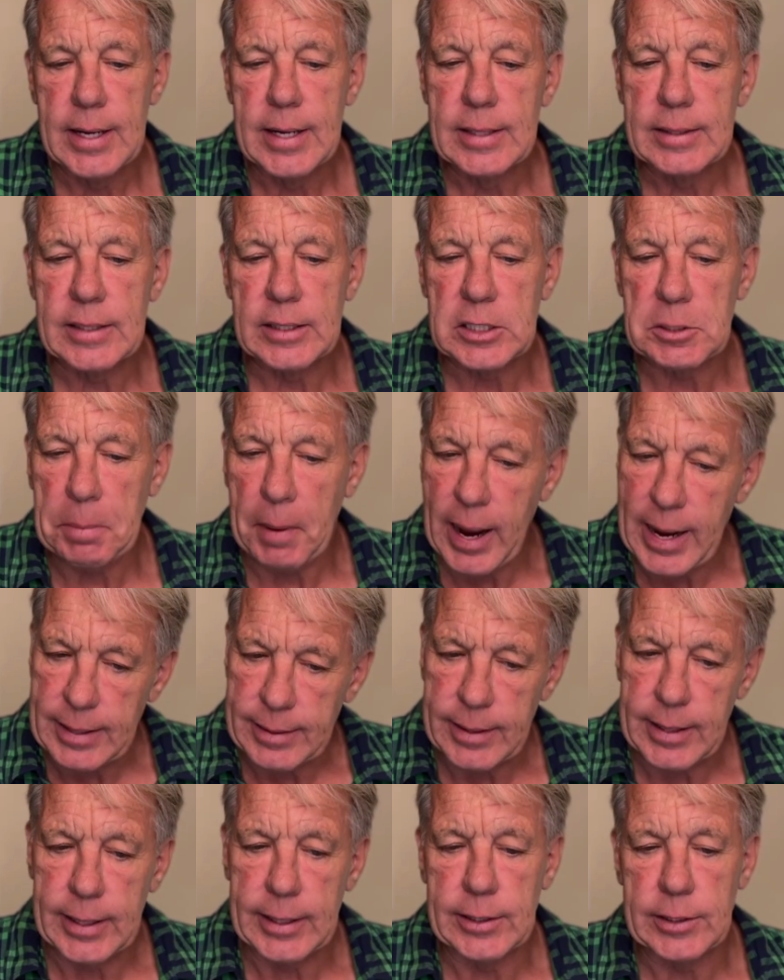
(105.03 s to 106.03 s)

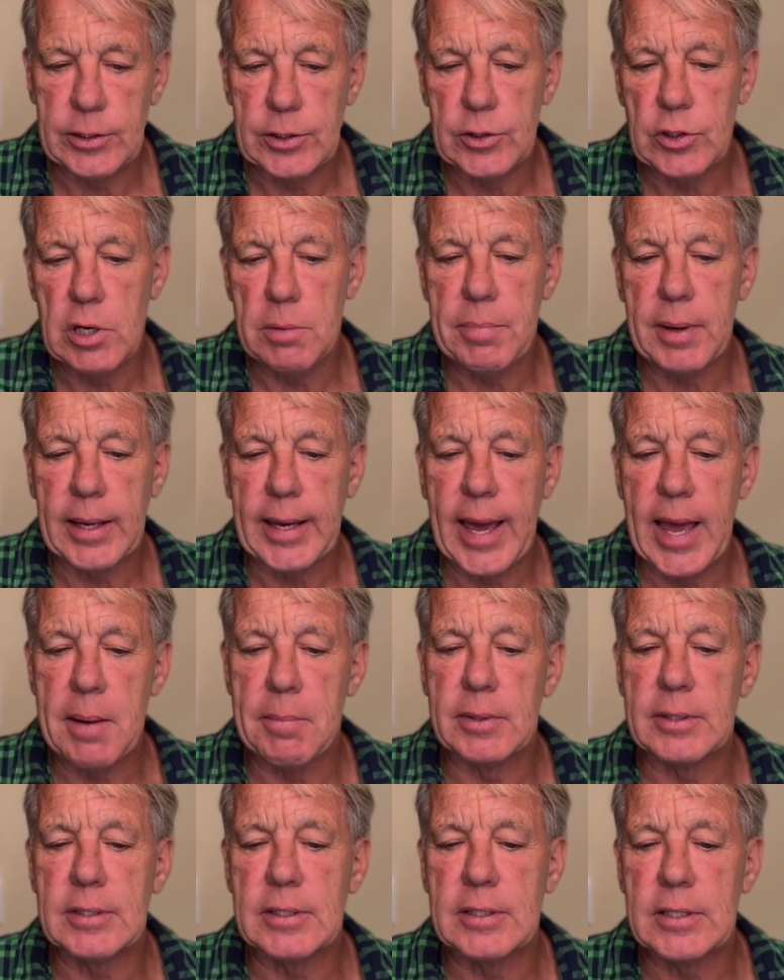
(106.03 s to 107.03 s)
Despite this, she became
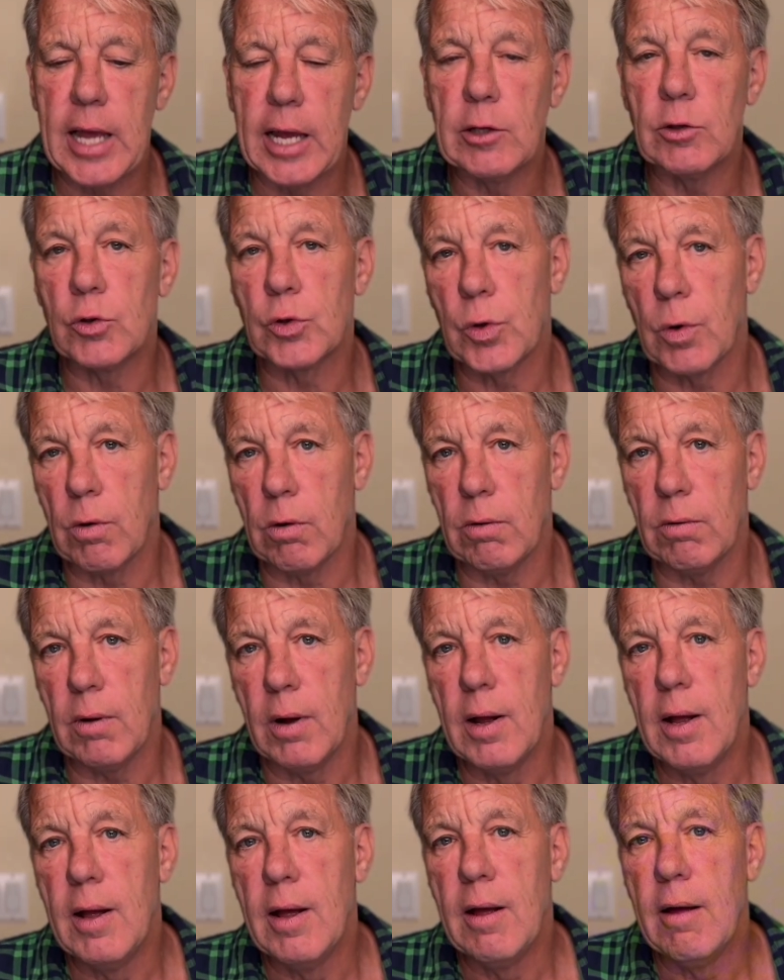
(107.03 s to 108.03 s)
a central
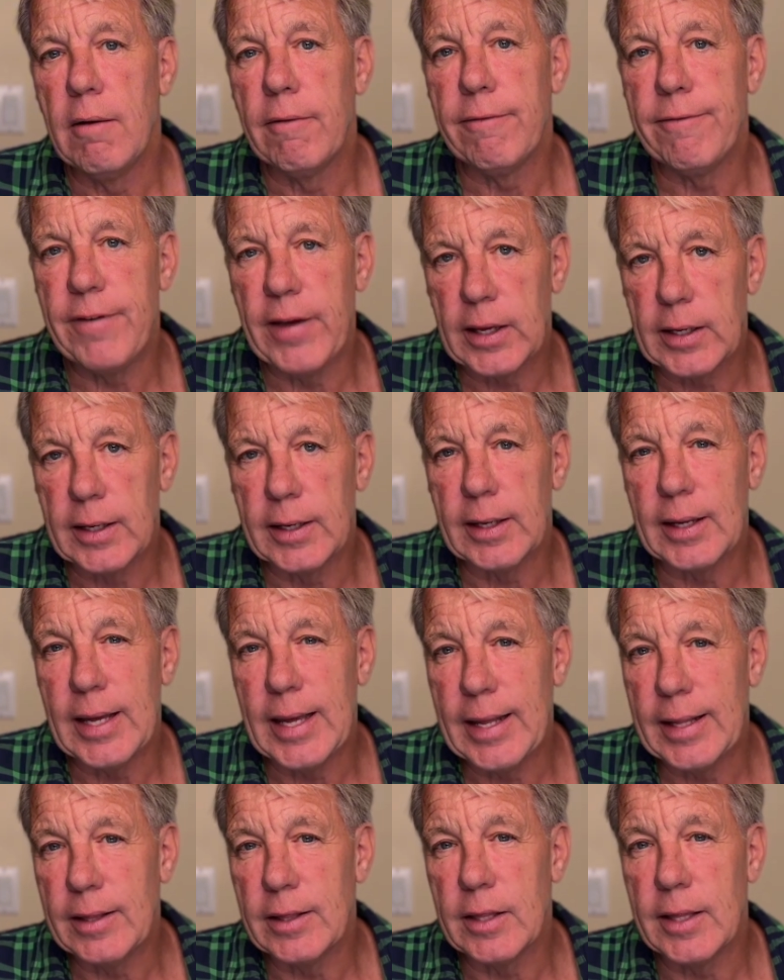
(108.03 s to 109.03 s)
figure
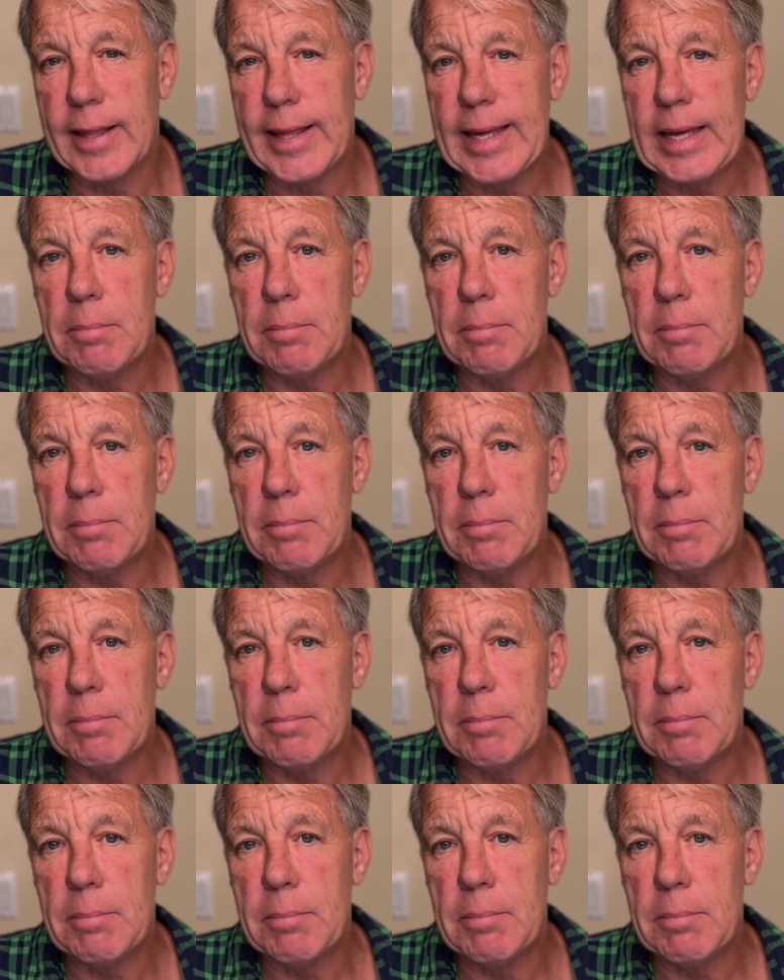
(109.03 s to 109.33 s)
in the